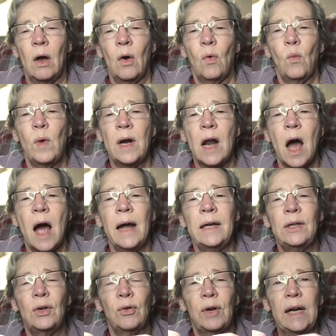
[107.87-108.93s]
when I
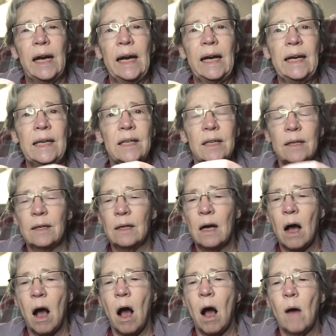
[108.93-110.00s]
create
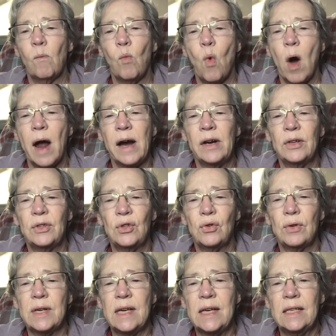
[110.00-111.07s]
wire
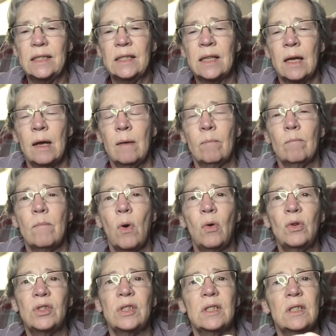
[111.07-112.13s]
trees,
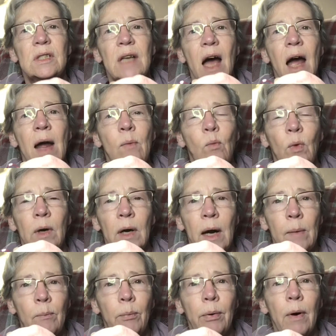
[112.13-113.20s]
most of the time when
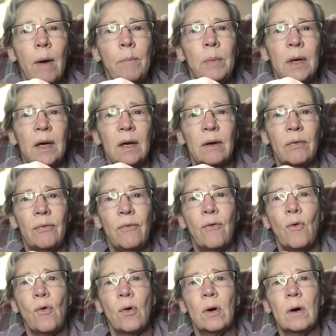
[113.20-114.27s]
I'm prepping
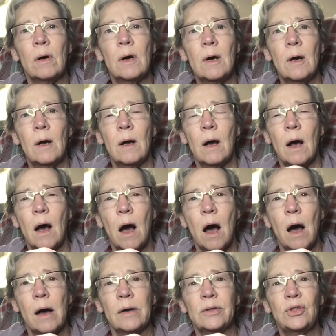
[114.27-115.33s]
for
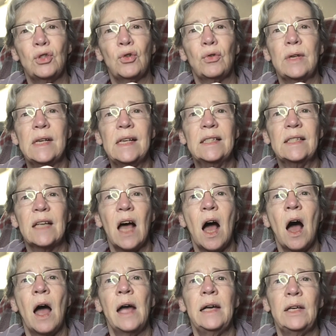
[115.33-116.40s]
trees,
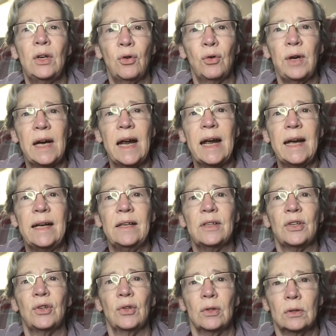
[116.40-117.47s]
I create
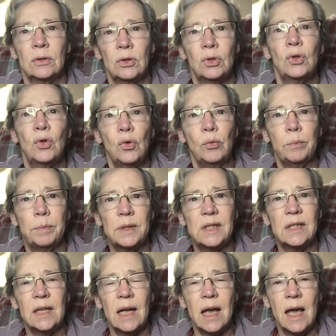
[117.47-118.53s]

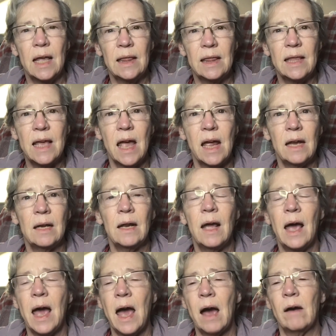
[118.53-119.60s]
loops, and then
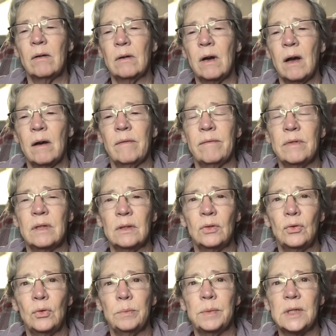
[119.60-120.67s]
out of the
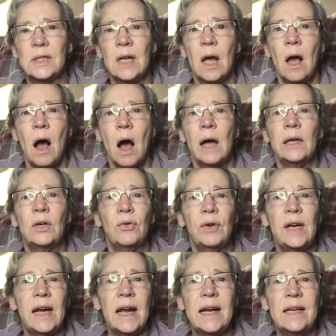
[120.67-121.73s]
loops, I
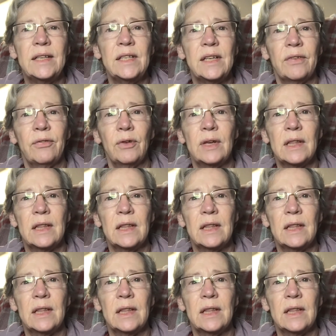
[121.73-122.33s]
create different